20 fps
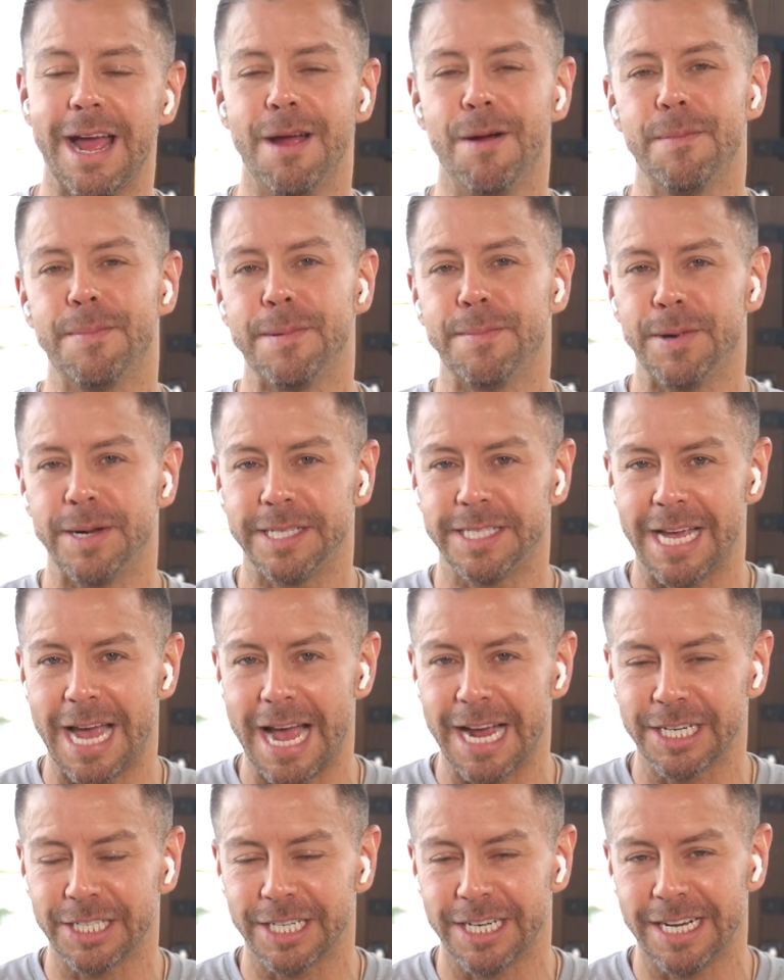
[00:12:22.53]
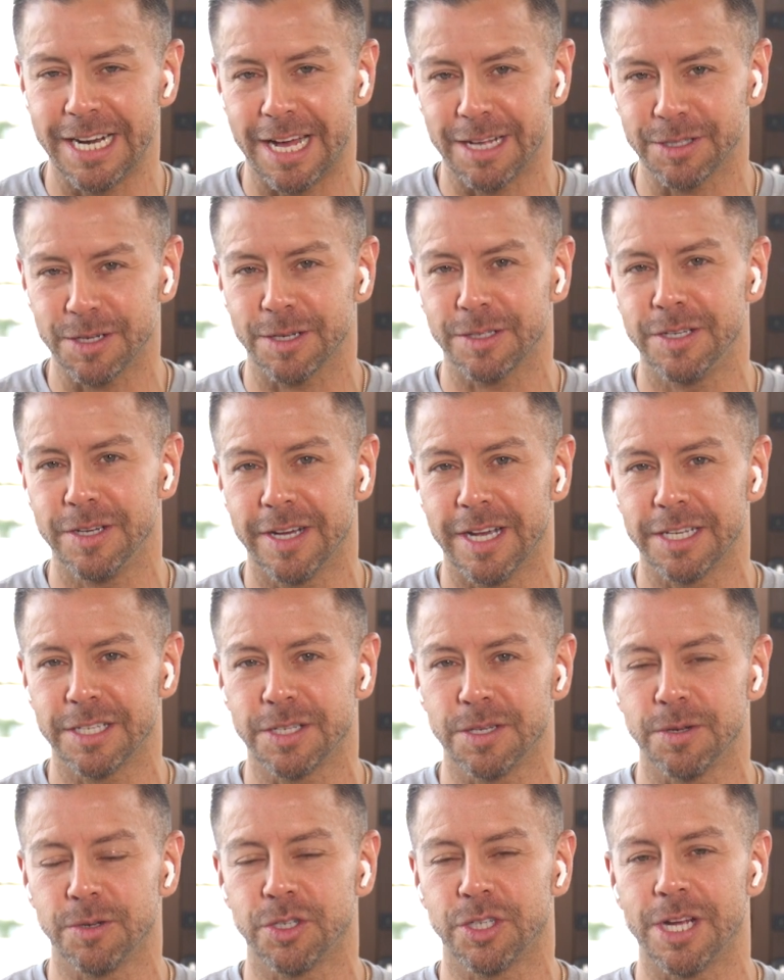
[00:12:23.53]
I hope you put it to action. I'll talk to you
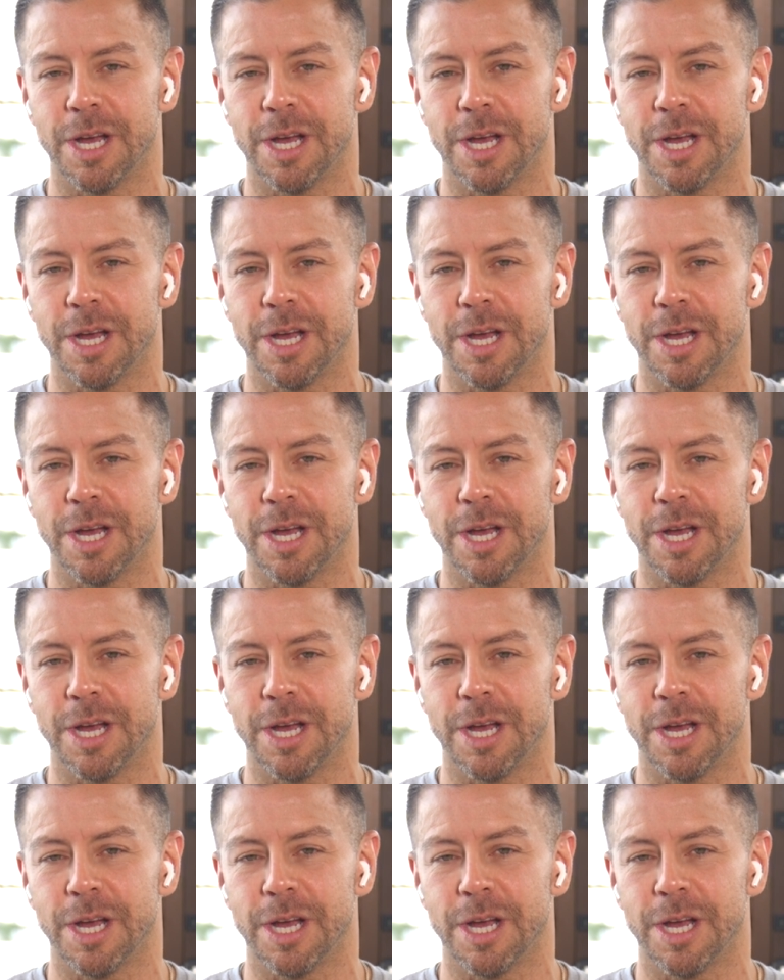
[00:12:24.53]
guys soon.